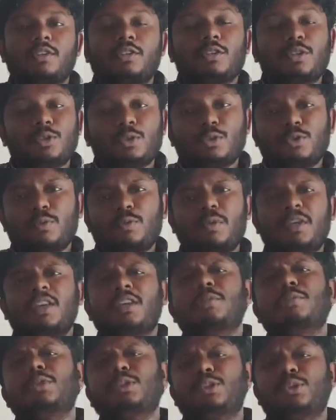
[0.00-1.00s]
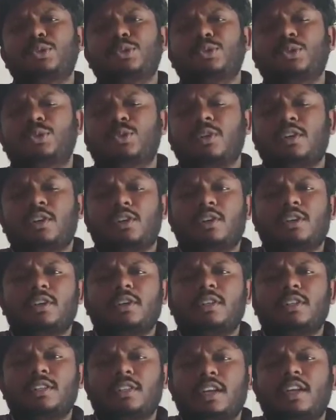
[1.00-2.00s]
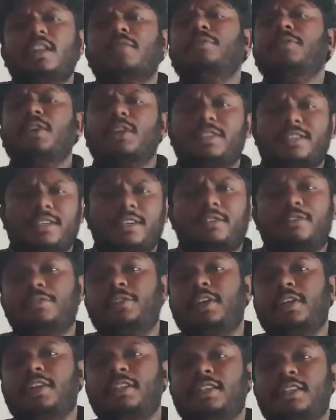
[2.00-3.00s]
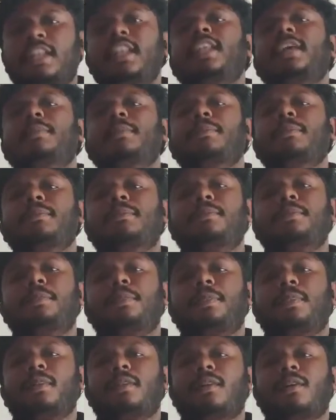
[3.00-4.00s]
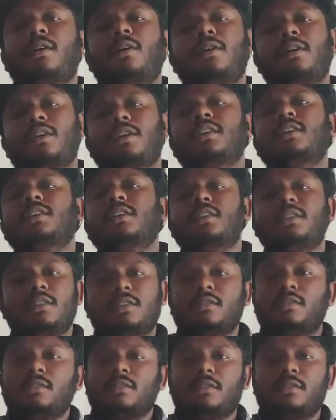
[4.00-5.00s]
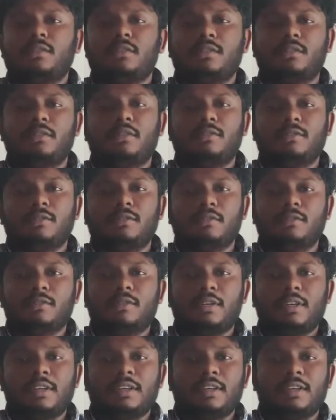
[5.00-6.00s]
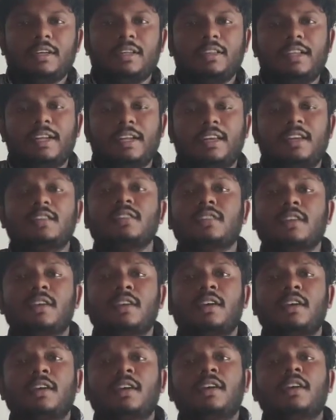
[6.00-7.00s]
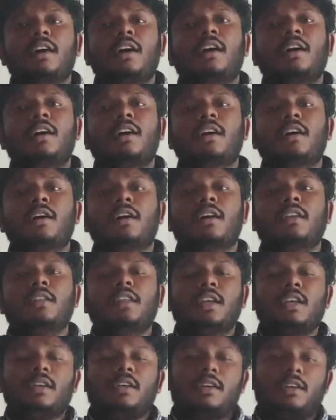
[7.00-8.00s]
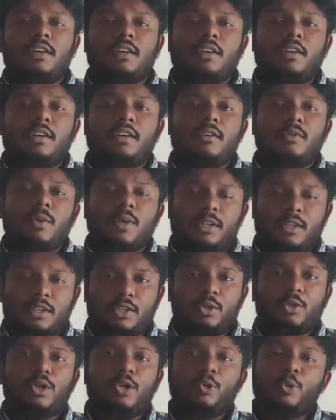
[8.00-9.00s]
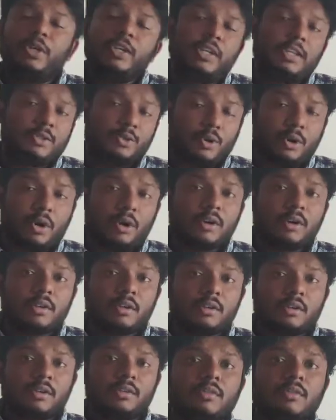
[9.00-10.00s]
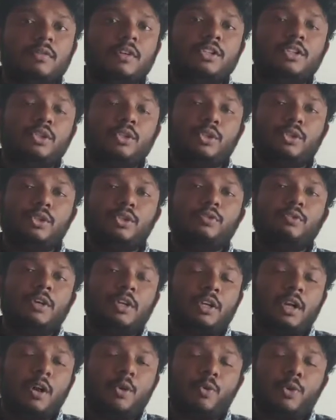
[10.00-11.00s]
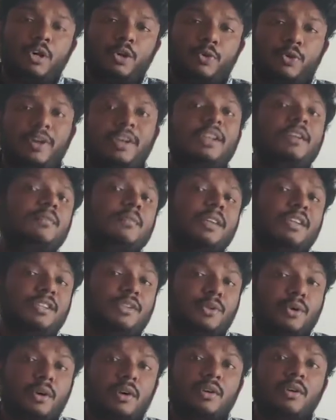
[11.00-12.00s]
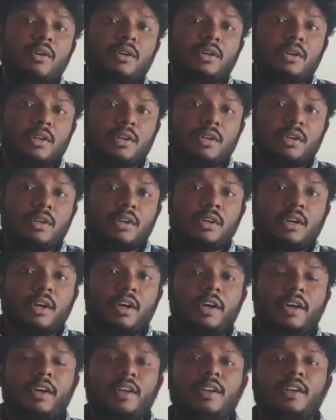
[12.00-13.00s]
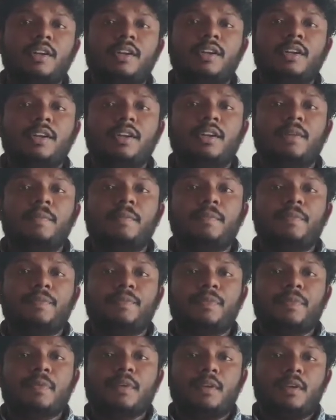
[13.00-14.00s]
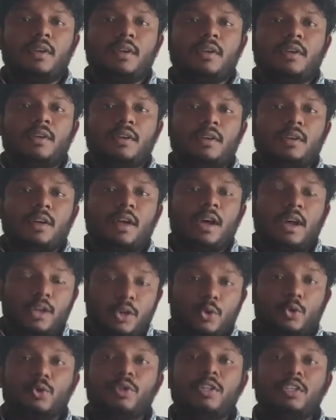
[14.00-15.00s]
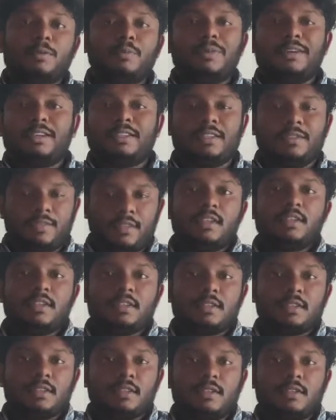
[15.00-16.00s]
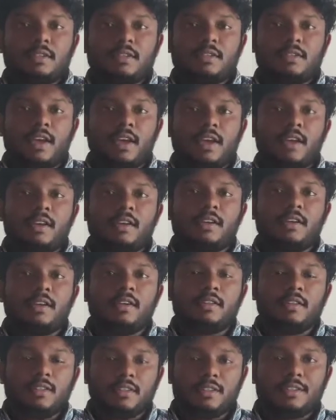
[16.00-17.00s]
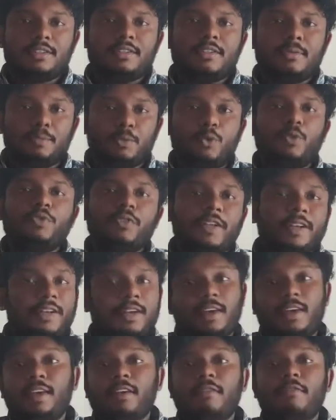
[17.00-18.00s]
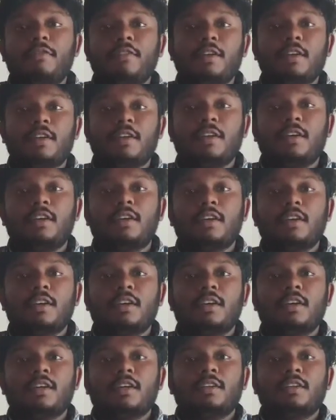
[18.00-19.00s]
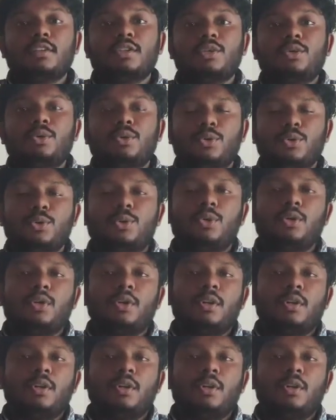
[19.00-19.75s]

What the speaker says: So you should be able to stand up for yourself and tell him or her, in that case, that what you are doing is wrong, how you are treating me is wrong, and I know this because of this, and this is the proof that I have. So